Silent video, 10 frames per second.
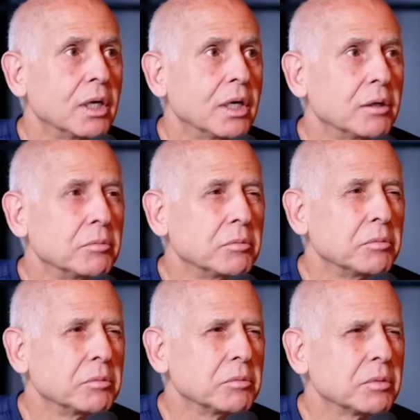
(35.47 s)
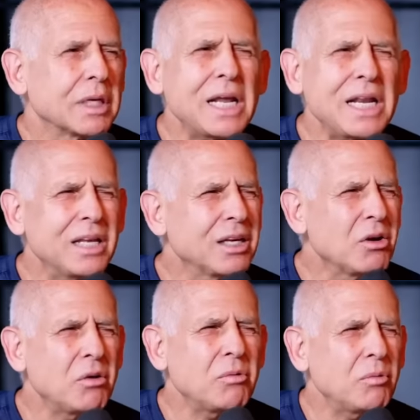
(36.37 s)
you gotta
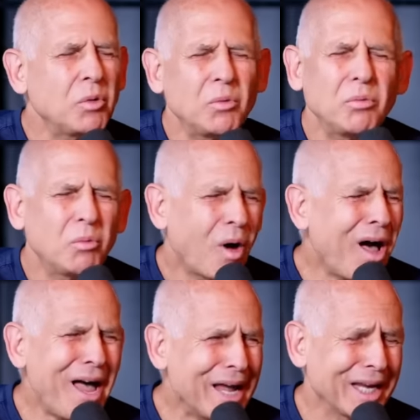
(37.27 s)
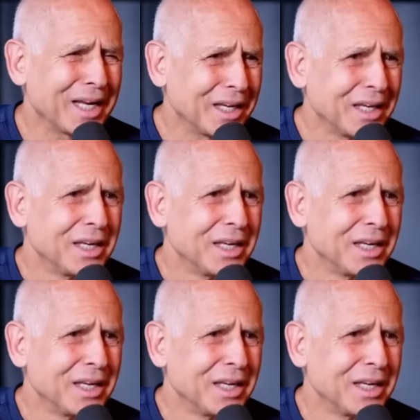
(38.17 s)
go, well, why?